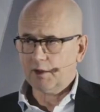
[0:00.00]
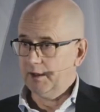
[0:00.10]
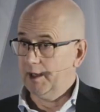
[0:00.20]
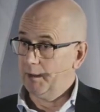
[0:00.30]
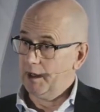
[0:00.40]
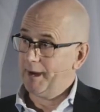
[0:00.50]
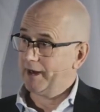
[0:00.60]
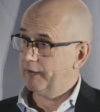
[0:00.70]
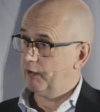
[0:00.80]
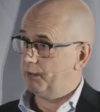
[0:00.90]

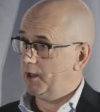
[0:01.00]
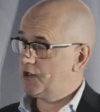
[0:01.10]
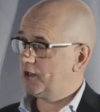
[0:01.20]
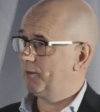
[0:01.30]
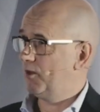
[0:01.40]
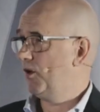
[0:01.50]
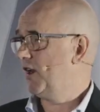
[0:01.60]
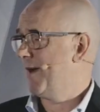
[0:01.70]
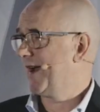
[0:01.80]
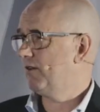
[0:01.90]
Impact of a breach can be really
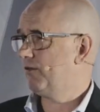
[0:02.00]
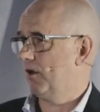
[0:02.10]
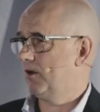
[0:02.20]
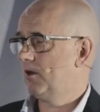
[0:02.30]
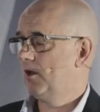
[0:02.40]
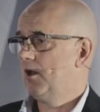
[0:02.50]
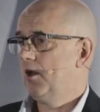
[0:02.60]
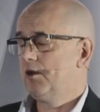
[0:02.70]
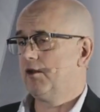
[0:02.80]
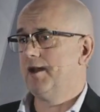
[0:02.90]
magnified
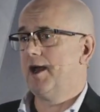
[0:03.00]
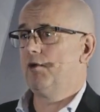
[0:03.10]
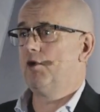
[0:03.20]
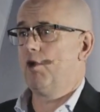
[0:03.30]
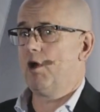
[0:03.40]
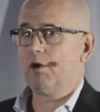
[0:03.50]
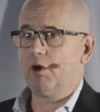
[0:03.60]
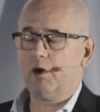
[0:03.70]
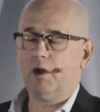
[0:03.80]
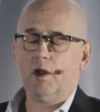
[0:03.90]
because now no
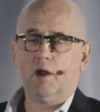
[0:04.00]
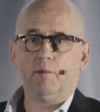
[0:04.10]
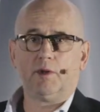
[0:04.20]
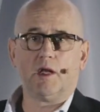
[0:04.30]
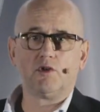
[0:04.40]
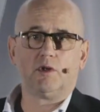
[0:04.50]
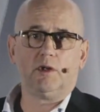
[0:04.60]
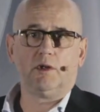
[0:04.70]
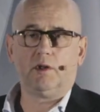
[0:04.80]
longer potentially